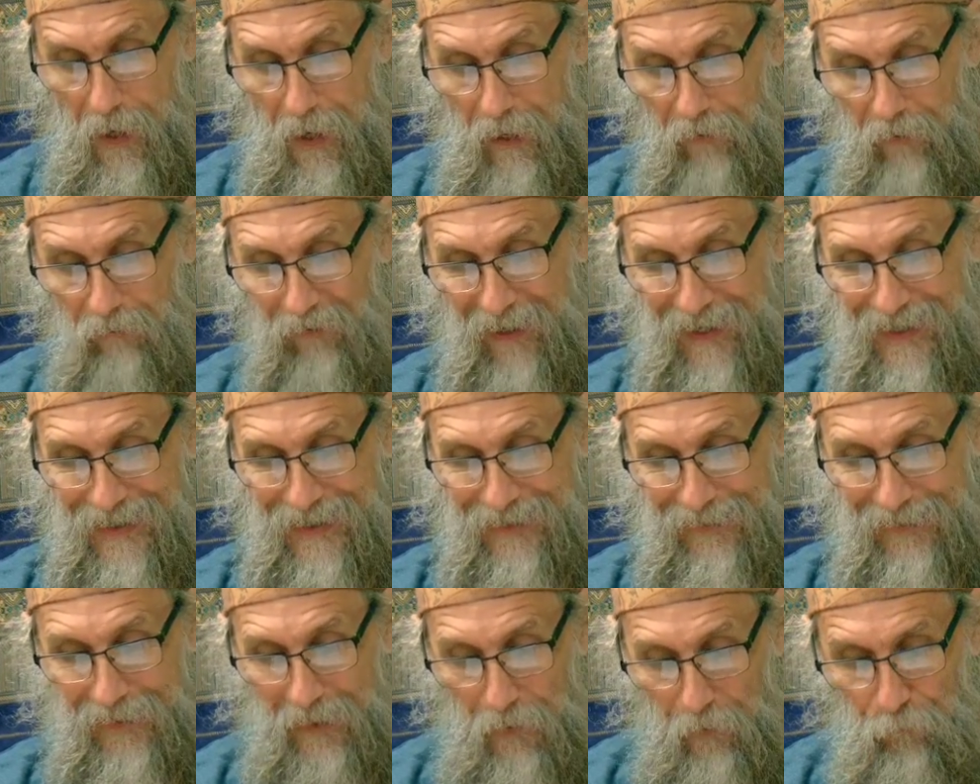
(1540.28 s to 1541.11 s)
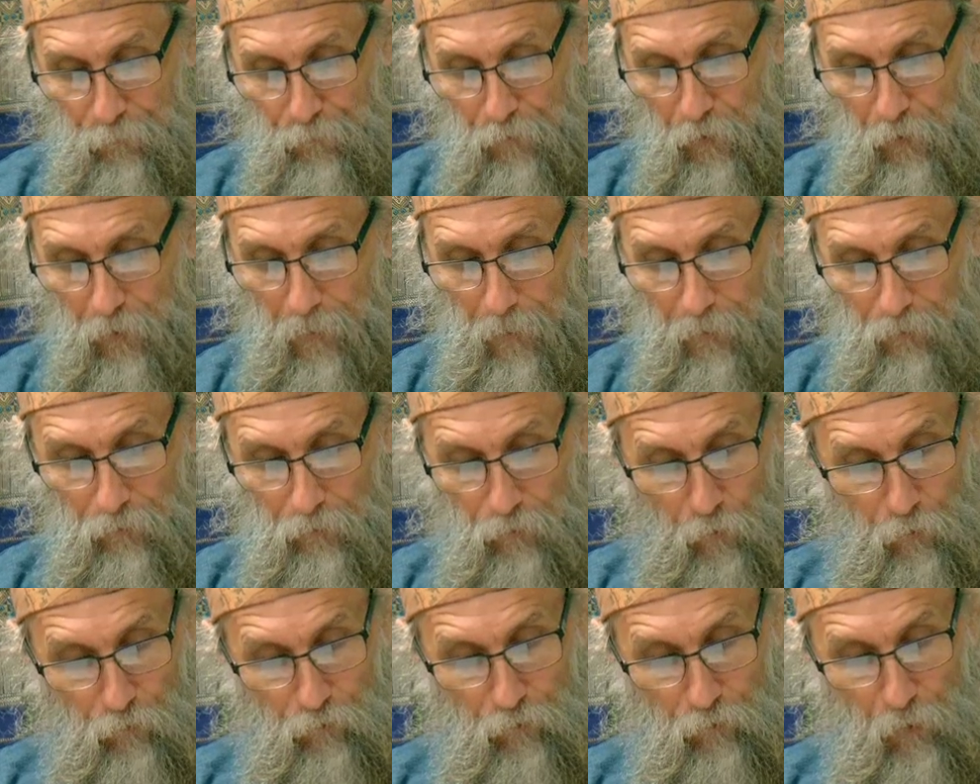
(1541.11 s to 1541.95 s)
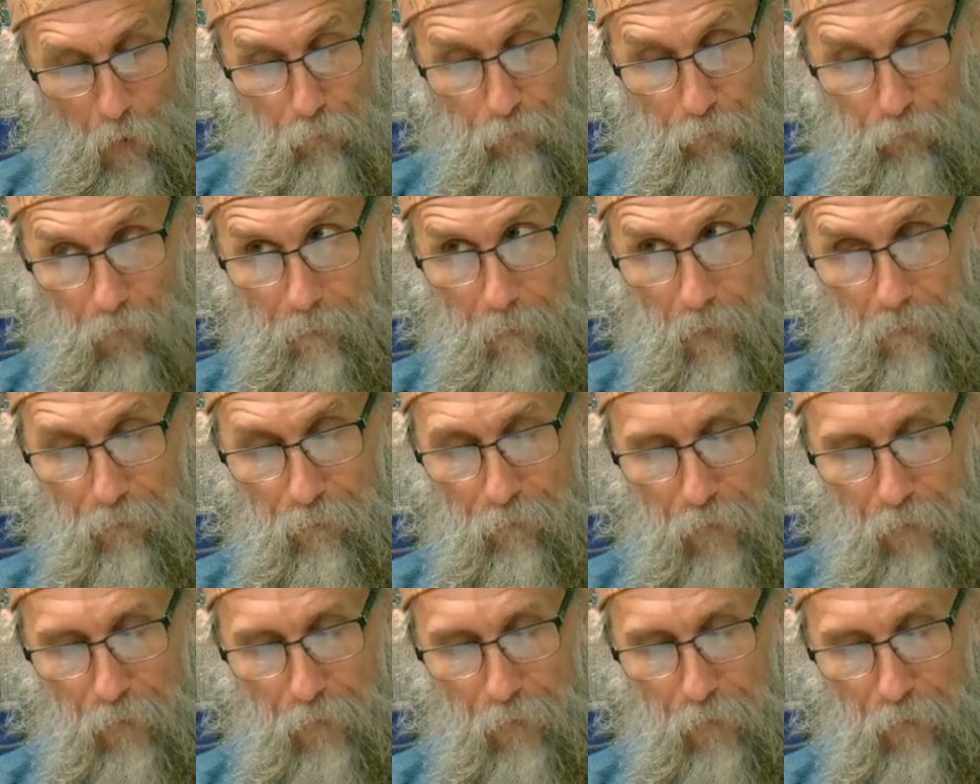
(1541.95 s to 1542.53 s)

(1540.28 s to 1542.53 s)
as a gift do so from a